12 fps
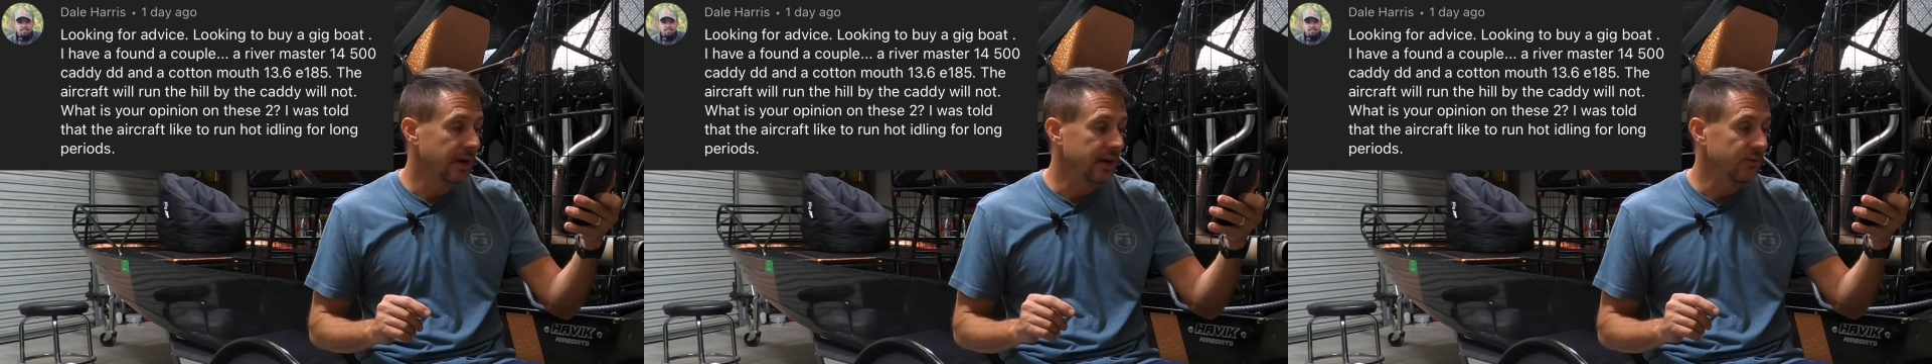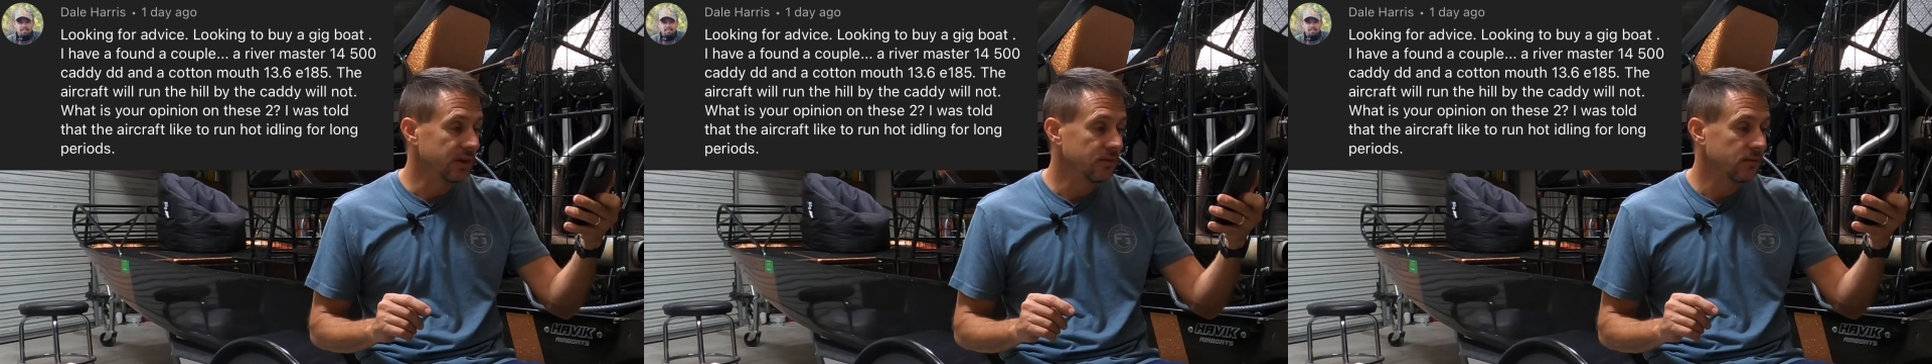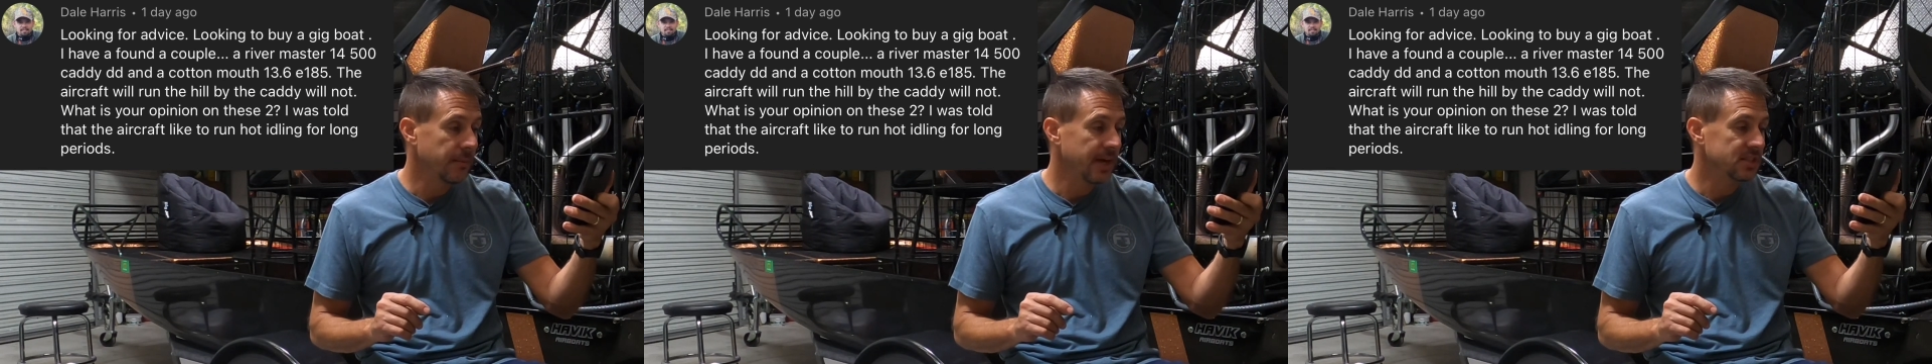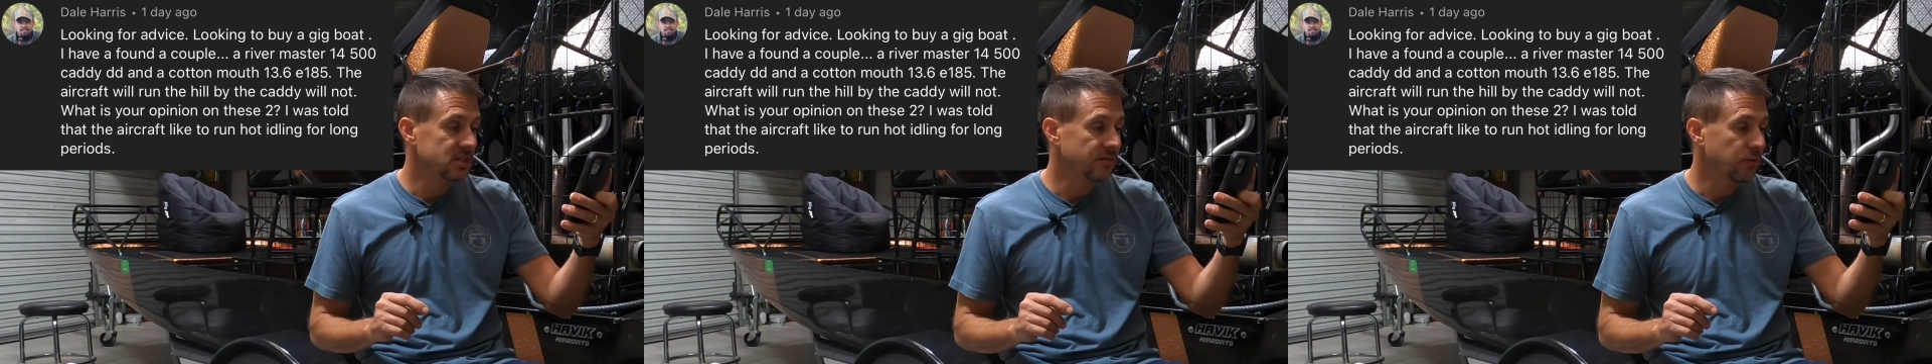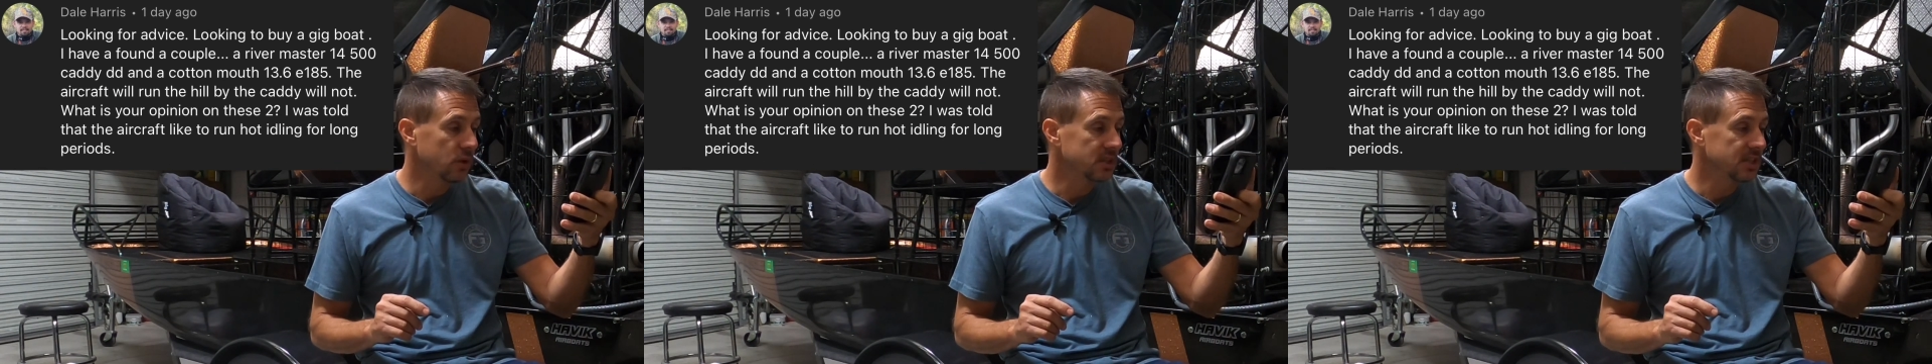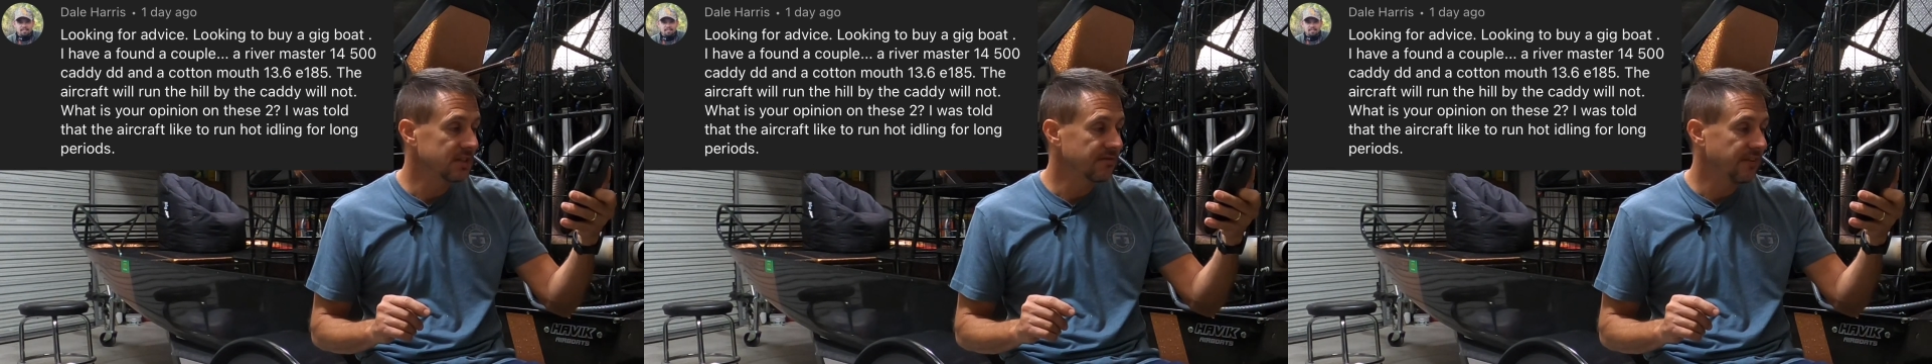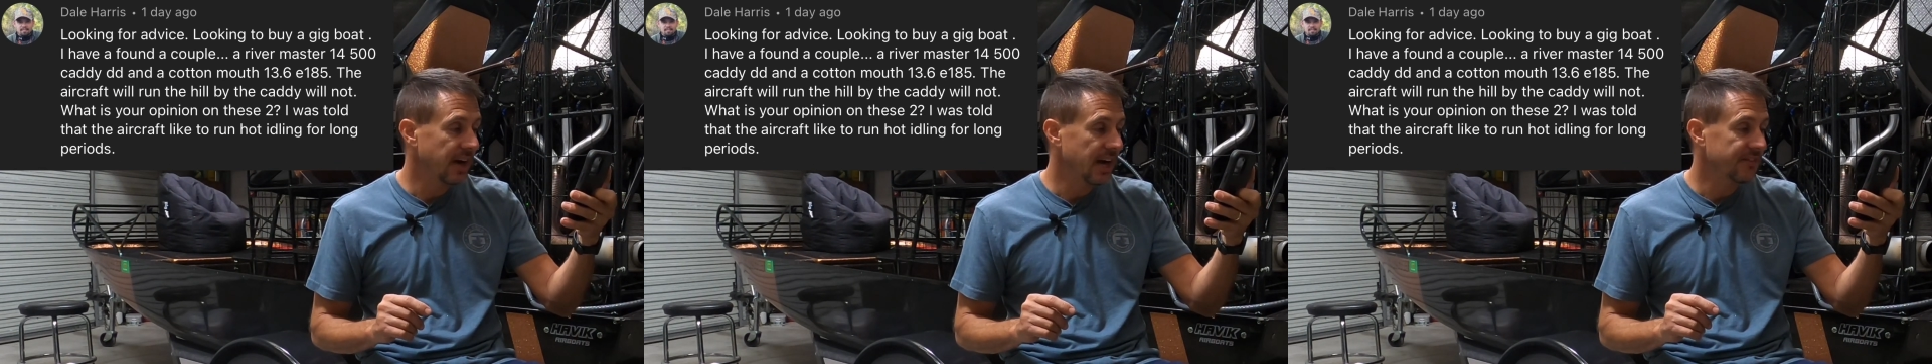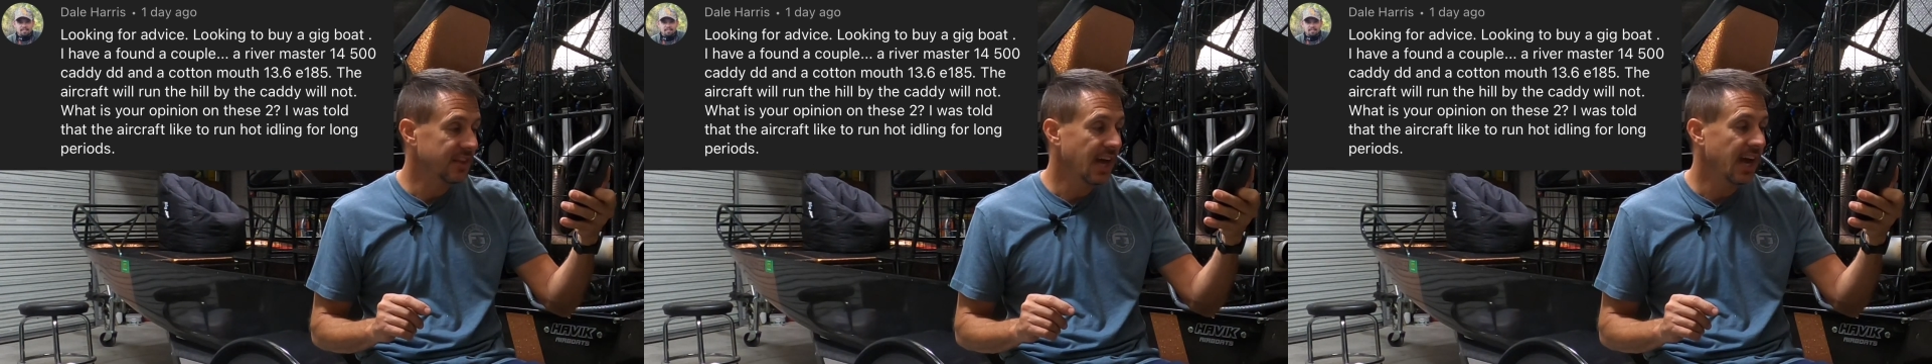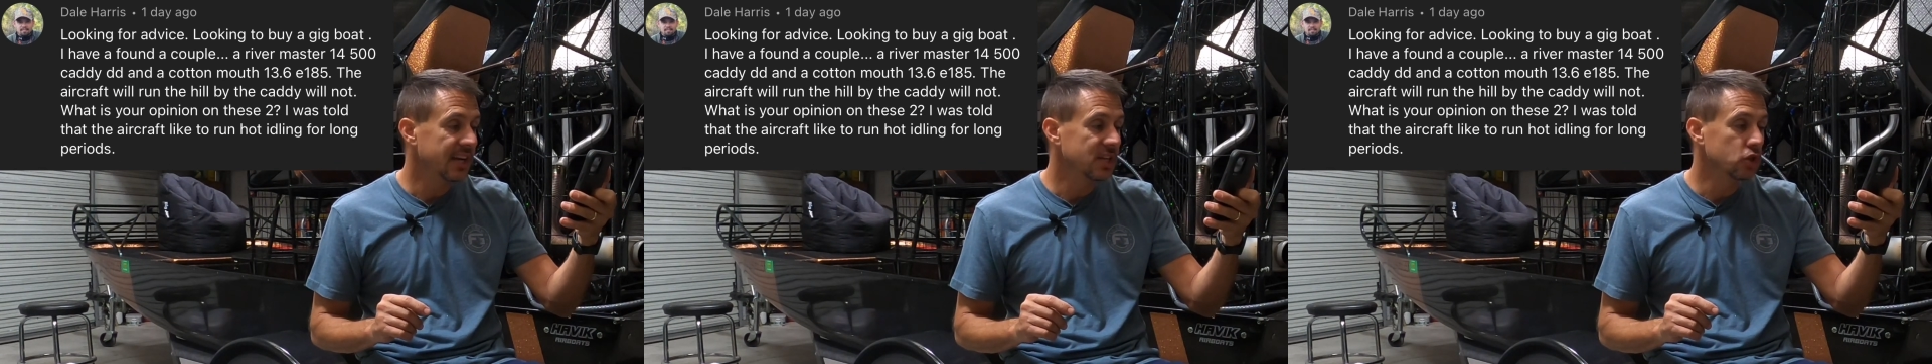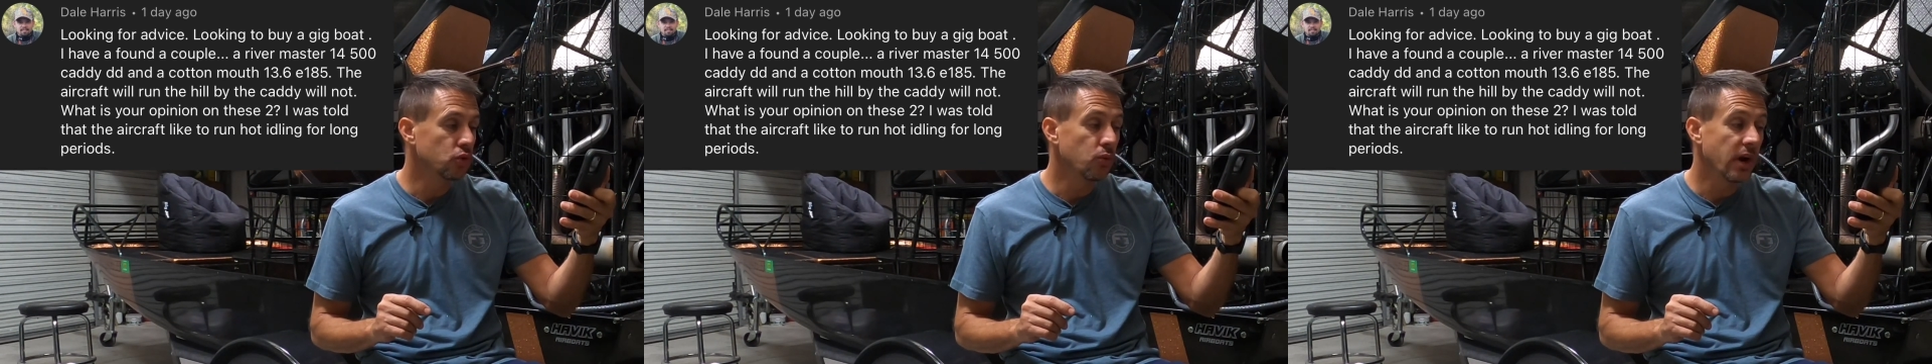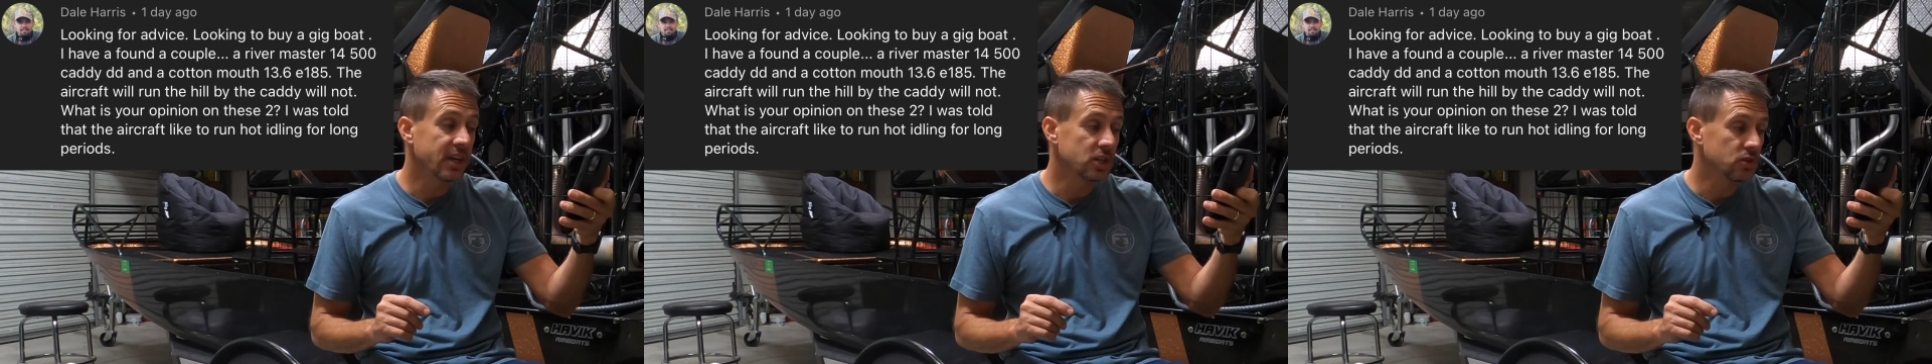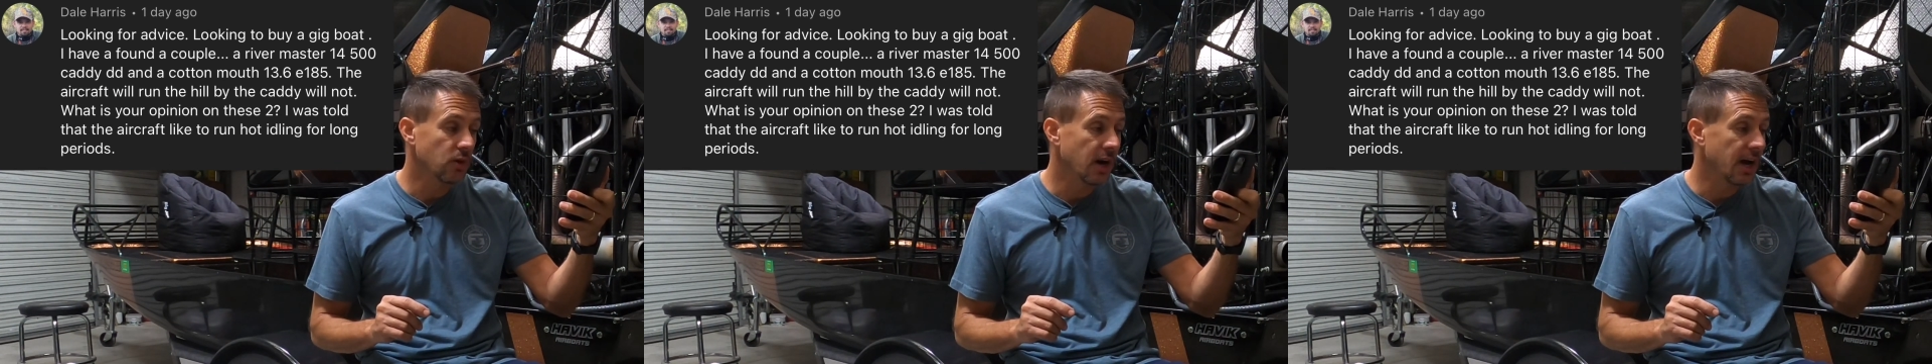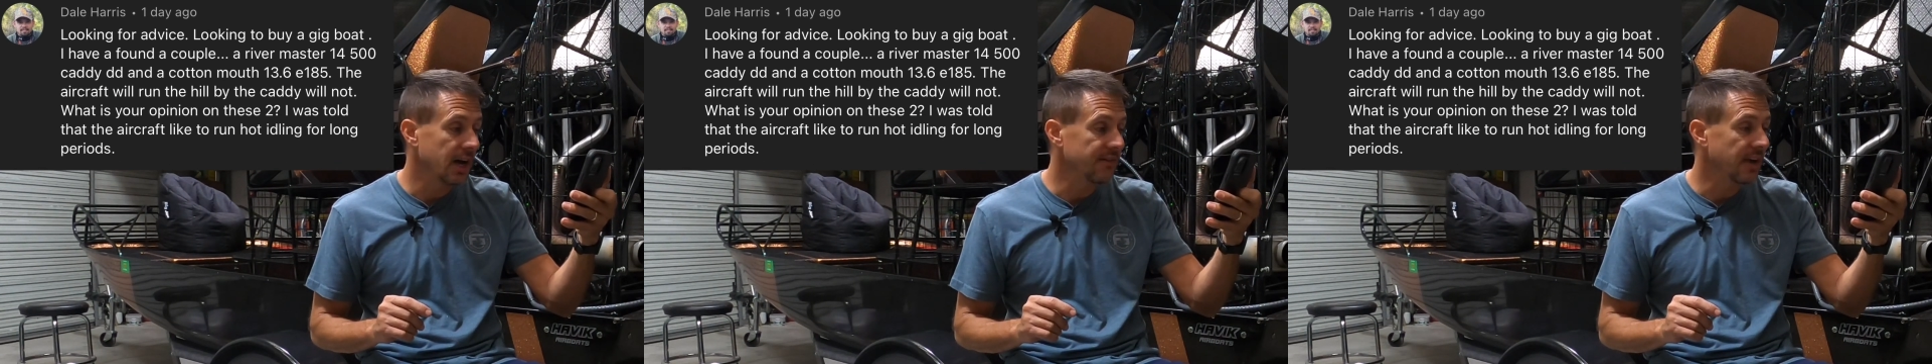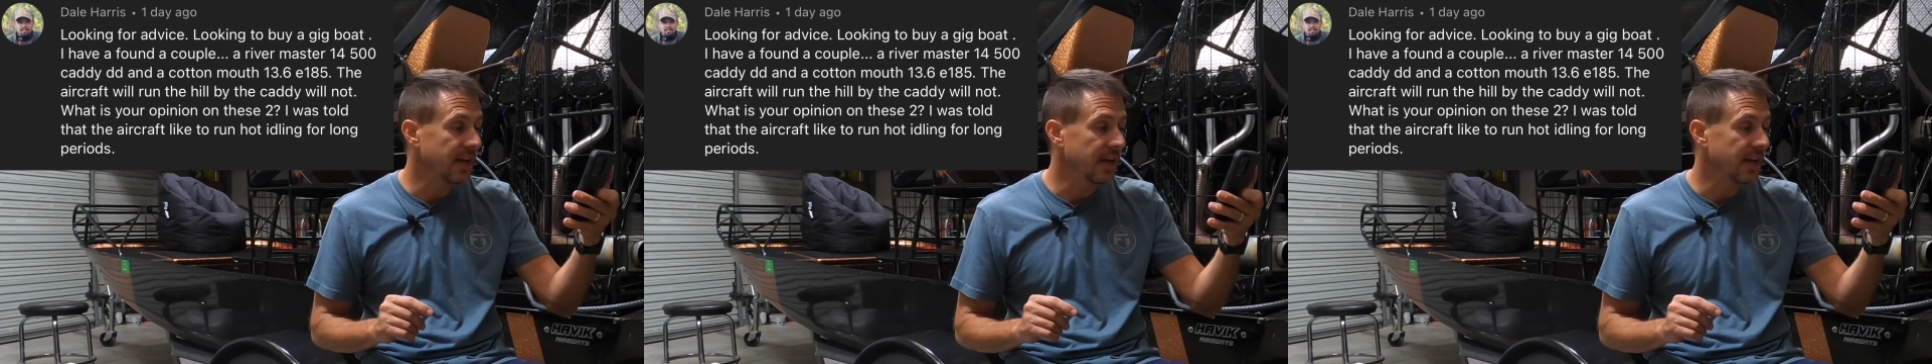a Rivermaster 14.5 Caddy direct drive